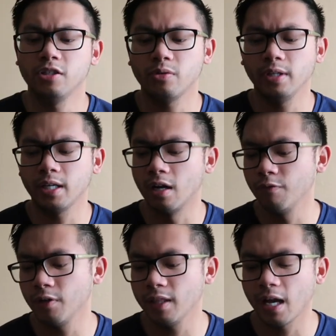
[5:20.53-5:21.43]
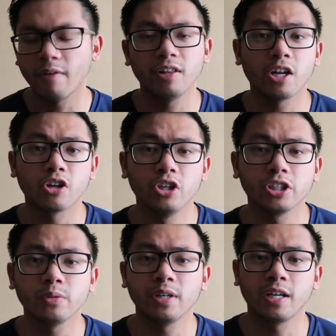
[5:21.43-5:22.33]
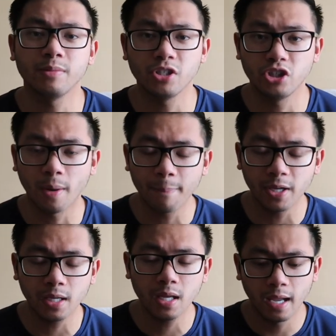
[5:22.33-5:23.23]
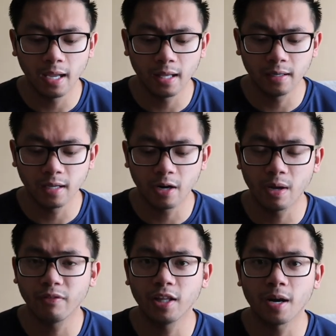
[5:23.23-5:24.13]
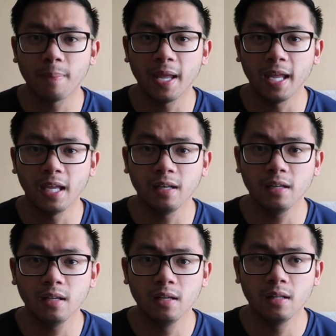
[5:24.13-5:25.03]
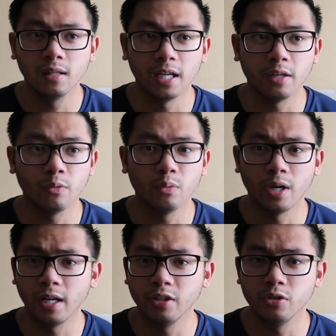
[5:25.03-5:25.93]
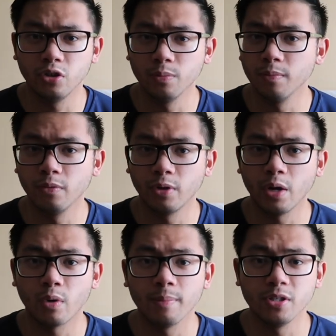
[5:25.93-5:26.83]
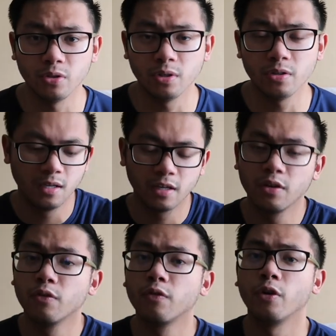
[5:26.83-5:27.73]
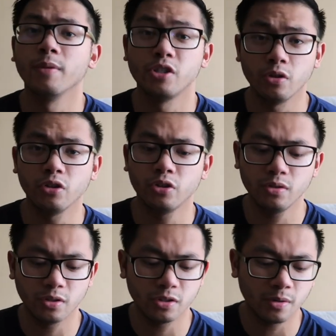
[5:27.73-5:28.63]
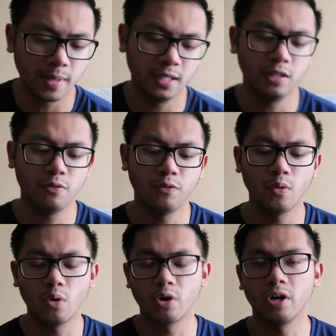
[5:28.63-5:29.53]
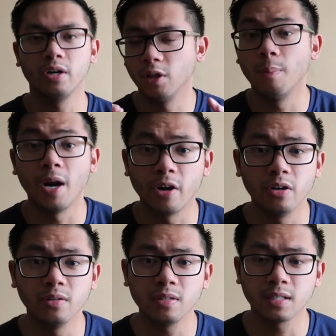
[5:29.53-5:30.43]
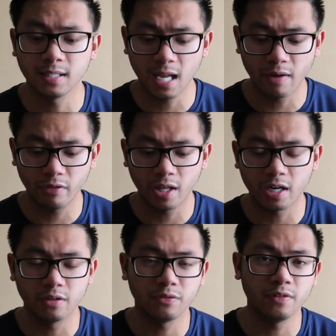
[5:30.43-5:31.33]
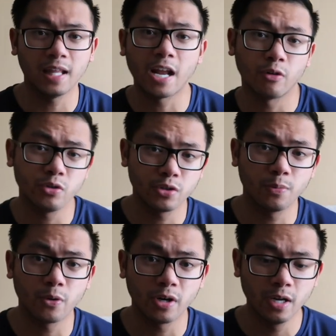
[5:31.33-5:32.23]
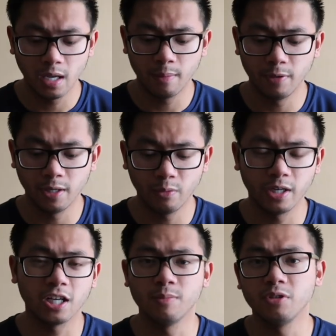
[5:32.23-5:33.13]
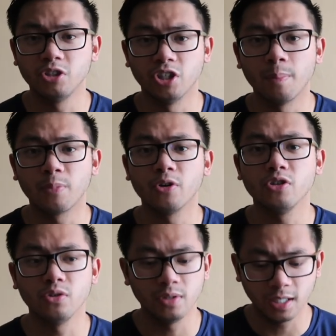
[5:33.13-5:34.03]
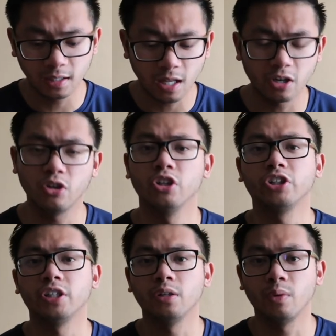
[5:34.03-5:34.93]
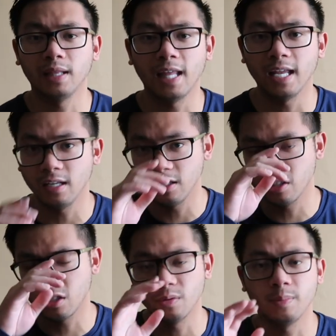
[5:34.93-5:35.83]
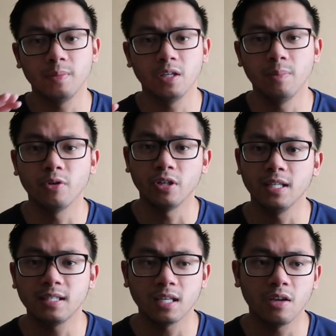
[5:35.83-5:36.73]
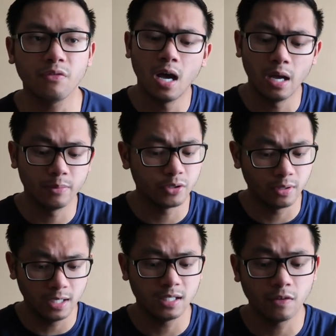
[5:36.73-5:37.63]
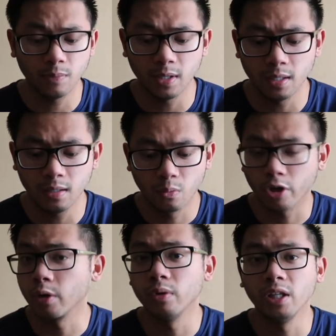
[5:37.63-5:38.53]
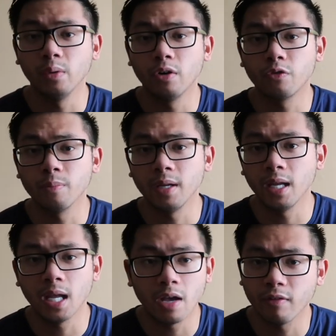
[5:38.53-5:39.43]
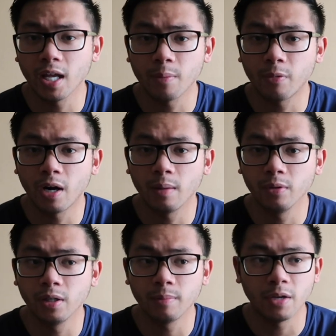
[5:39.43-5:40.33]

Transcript: These are really comfy. They have a lot of cushion when it comes to jumping. And I don't have a lot of pain like when I wear Mizunos. For Mizuno shoes, those are mainly for liberos because they have a lot of lateral support. But when it comes to jumpers, you need a lot of cushion when landing just to keep your knees safe. So these have been working really well for me. I haven't had a problem.